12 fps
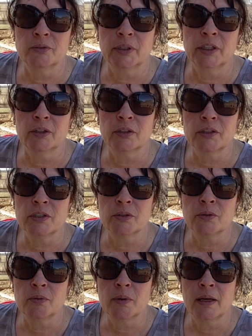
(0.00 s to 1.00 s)
trickier
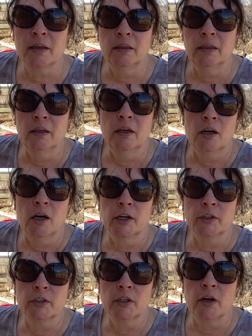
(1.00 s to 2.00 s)
to uh,
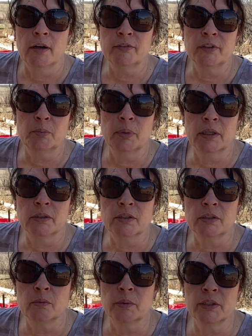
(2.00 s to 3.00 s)
harden off compared
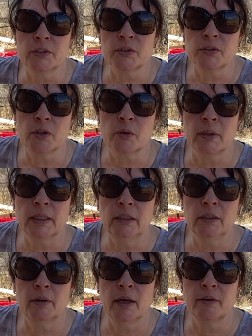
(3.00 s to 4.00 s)
to the winter
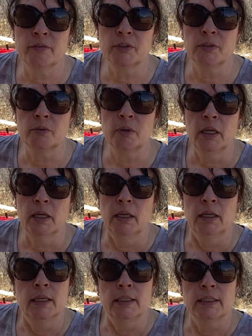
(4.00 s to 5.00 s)
sowing. You have to
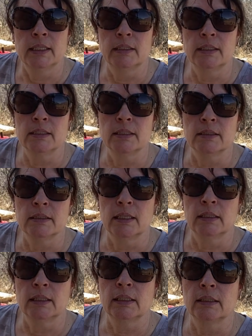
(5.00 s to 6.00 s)
take these
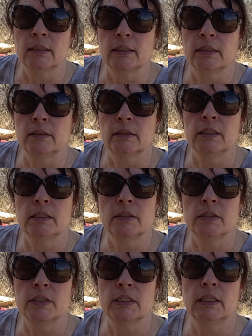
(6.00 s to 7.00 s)
delicate little
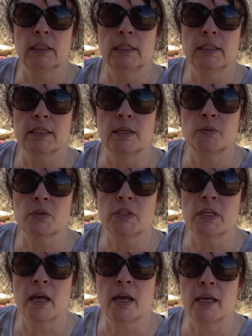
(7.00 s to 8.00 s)
seedlings
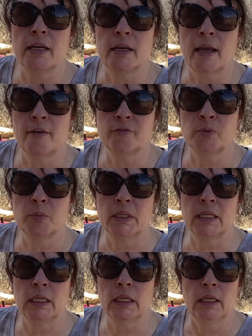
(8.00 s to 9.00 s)
outside after
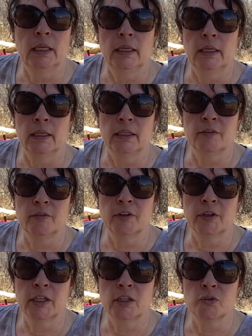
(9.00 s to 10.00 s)
being in a
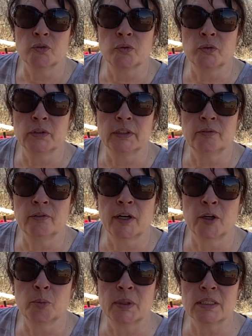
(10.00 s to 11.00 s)
very controlled
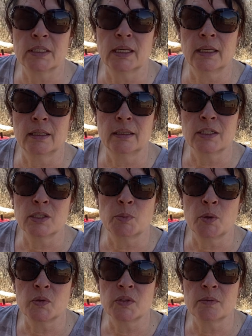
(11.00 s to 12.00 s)
environment and
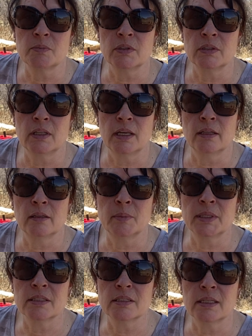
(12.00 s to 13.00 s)
expose them to the
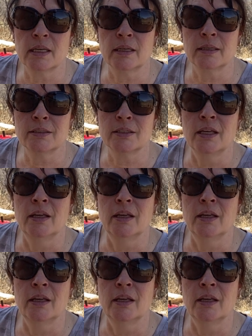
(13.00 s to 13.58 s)
elements and